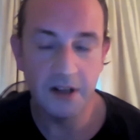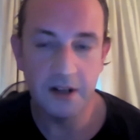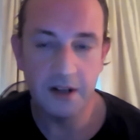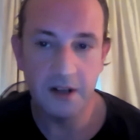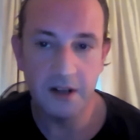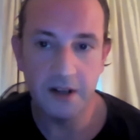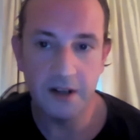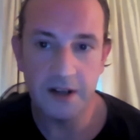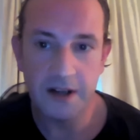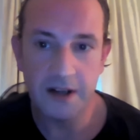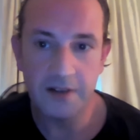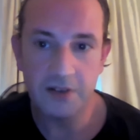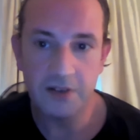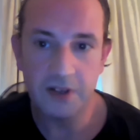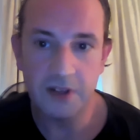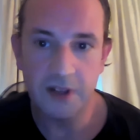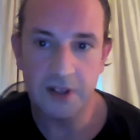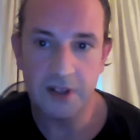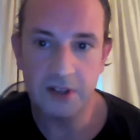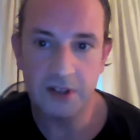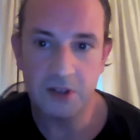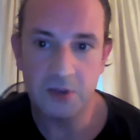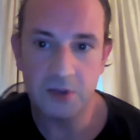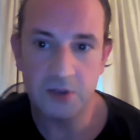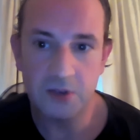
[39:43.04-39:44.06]
Uh, after
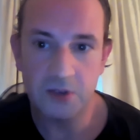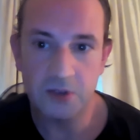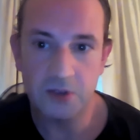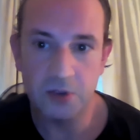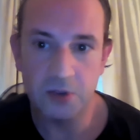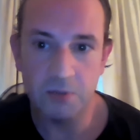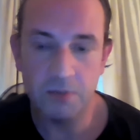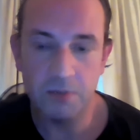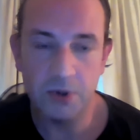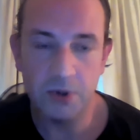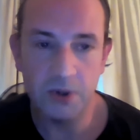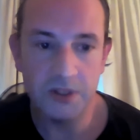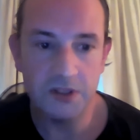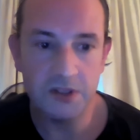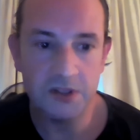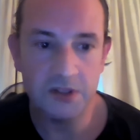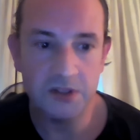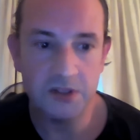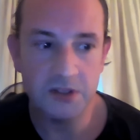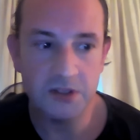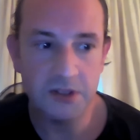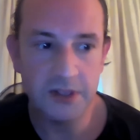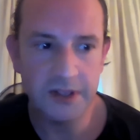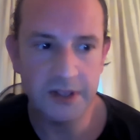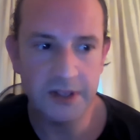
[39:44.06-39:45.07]
that to a certain point.
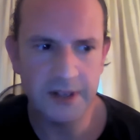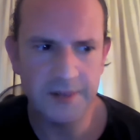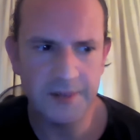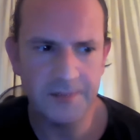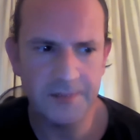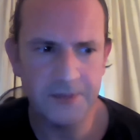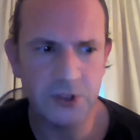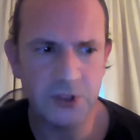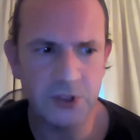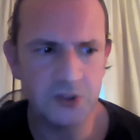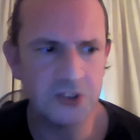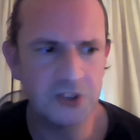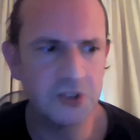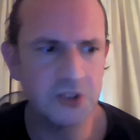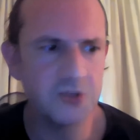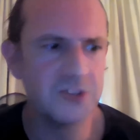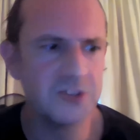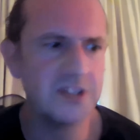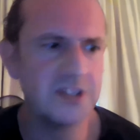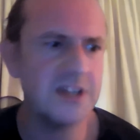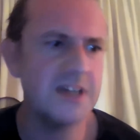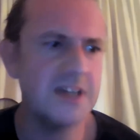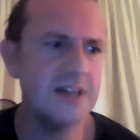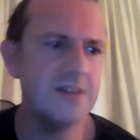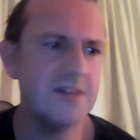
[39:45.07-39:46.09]
Um, so, so
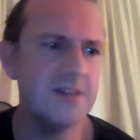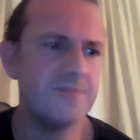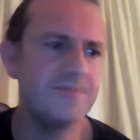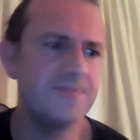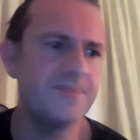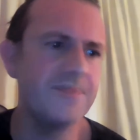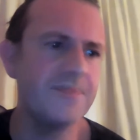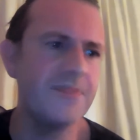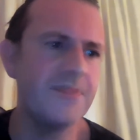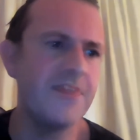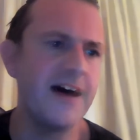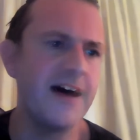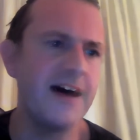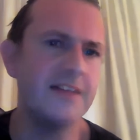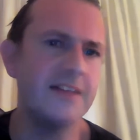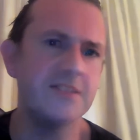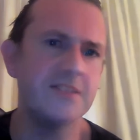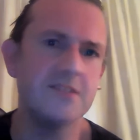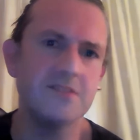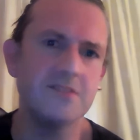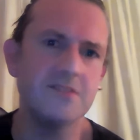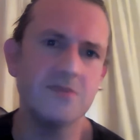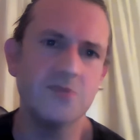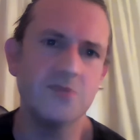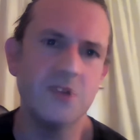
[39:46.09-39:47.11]
to hear that
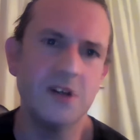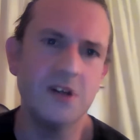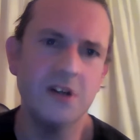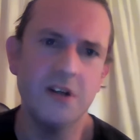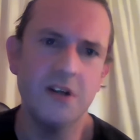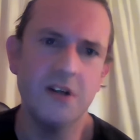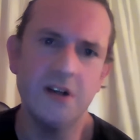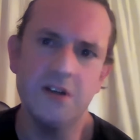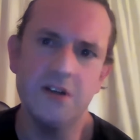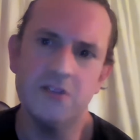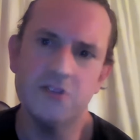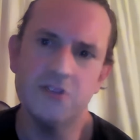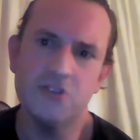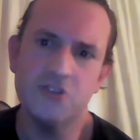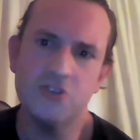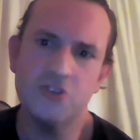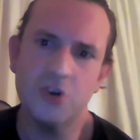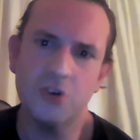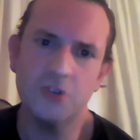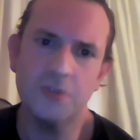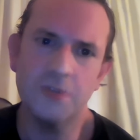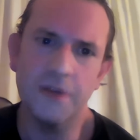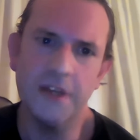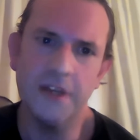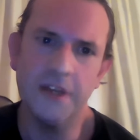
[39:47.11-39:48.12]
uh,
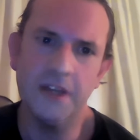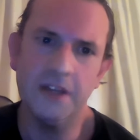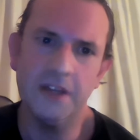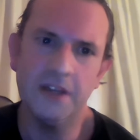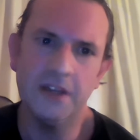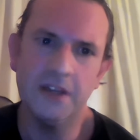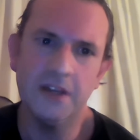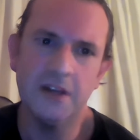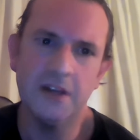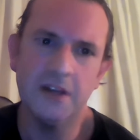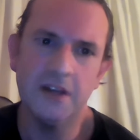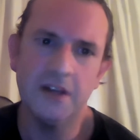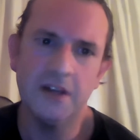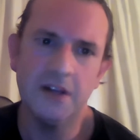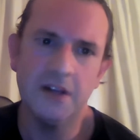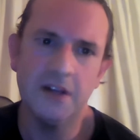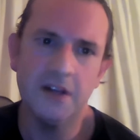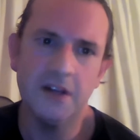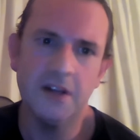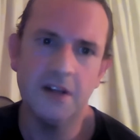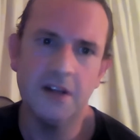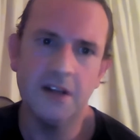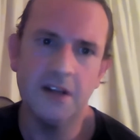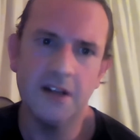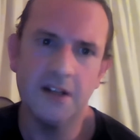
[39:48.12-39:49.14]
shocked me.
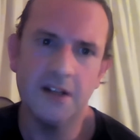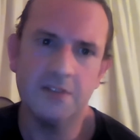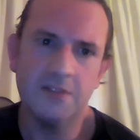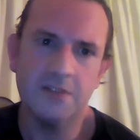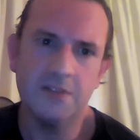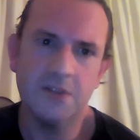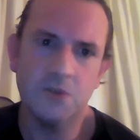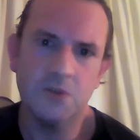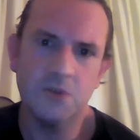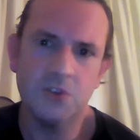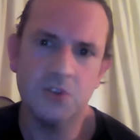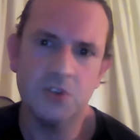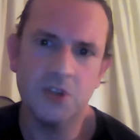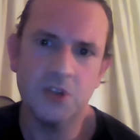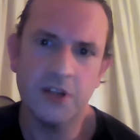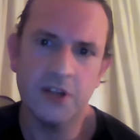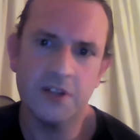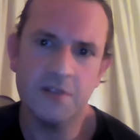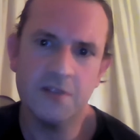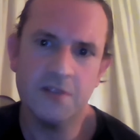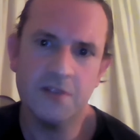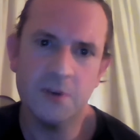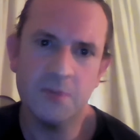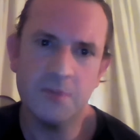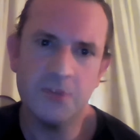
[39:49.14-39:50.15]
It, it was
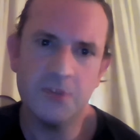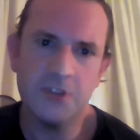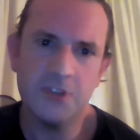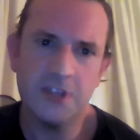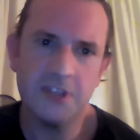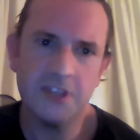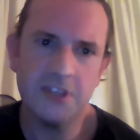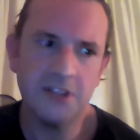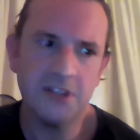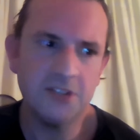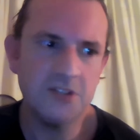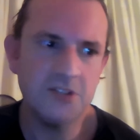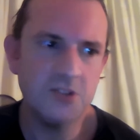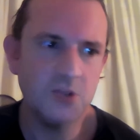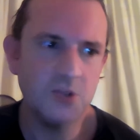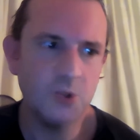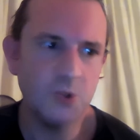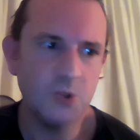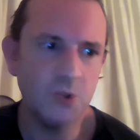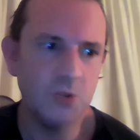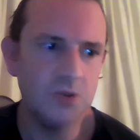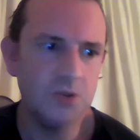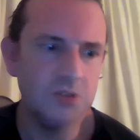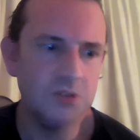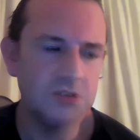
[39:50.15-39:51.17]
kind of upsetting to
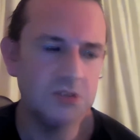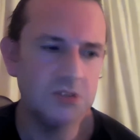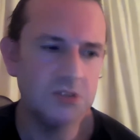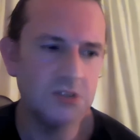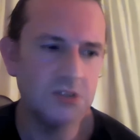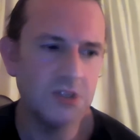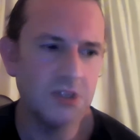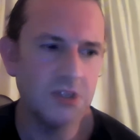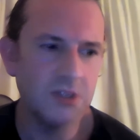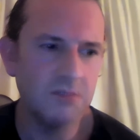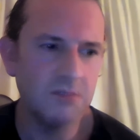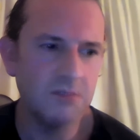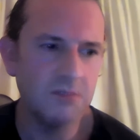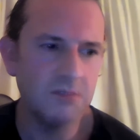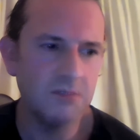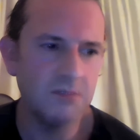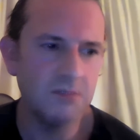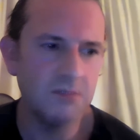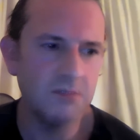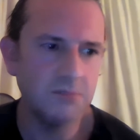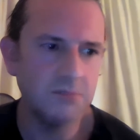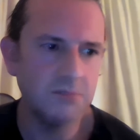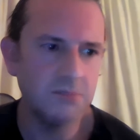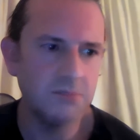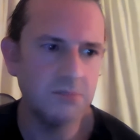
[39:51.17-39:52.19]
um,
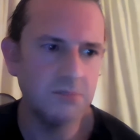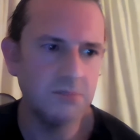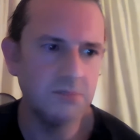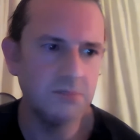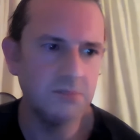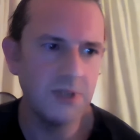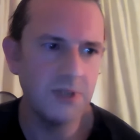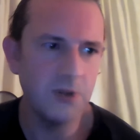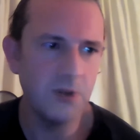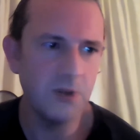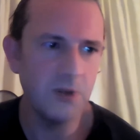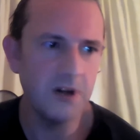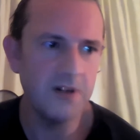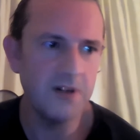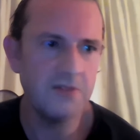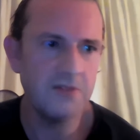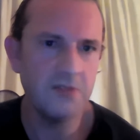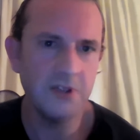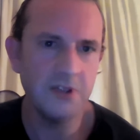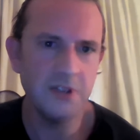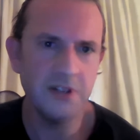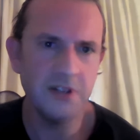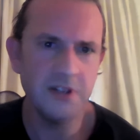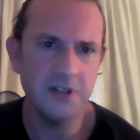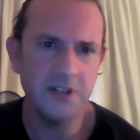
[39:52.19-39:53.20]
my wife
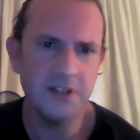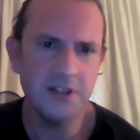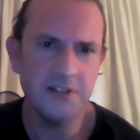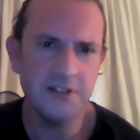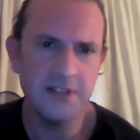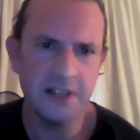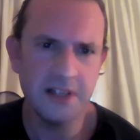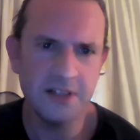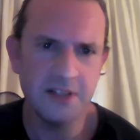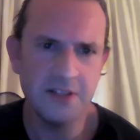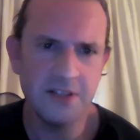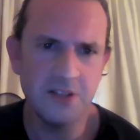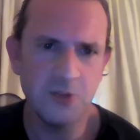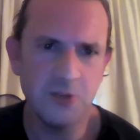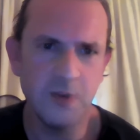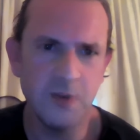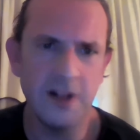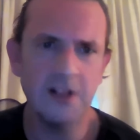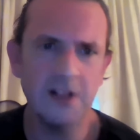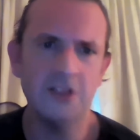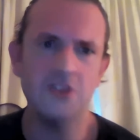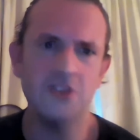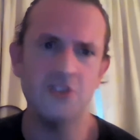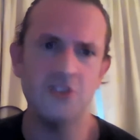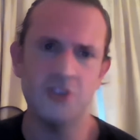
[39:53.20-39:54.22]
in a, in a sense as
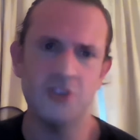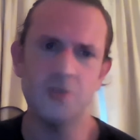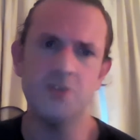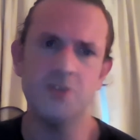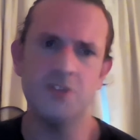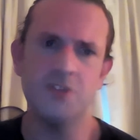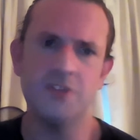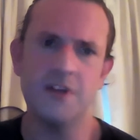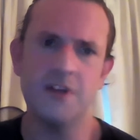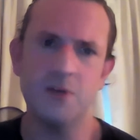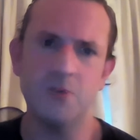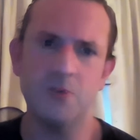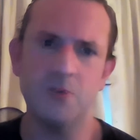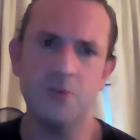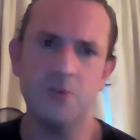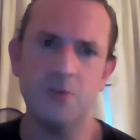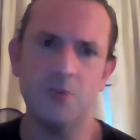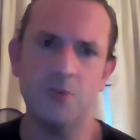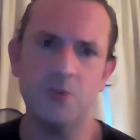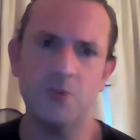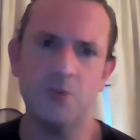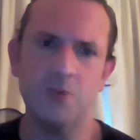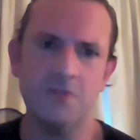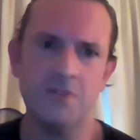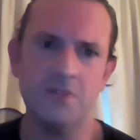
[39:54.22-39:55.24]
well, because she was, is that what
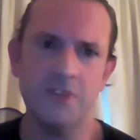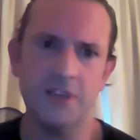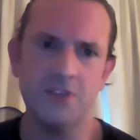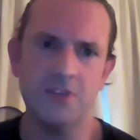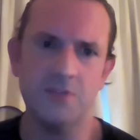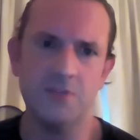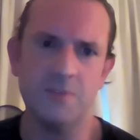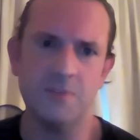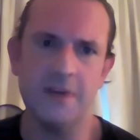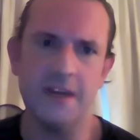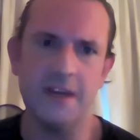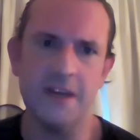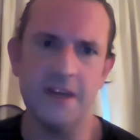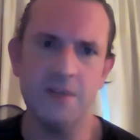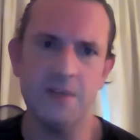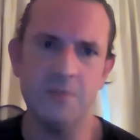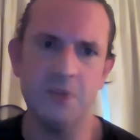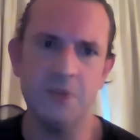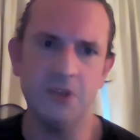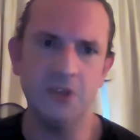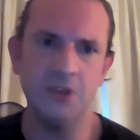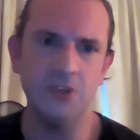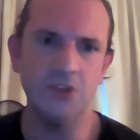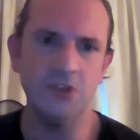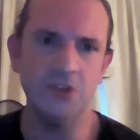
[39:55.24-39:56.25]
she thinks of me?
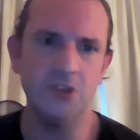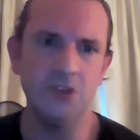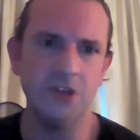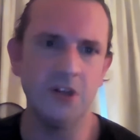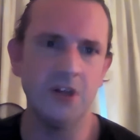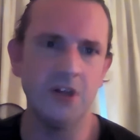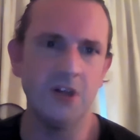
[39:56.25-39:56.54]
Because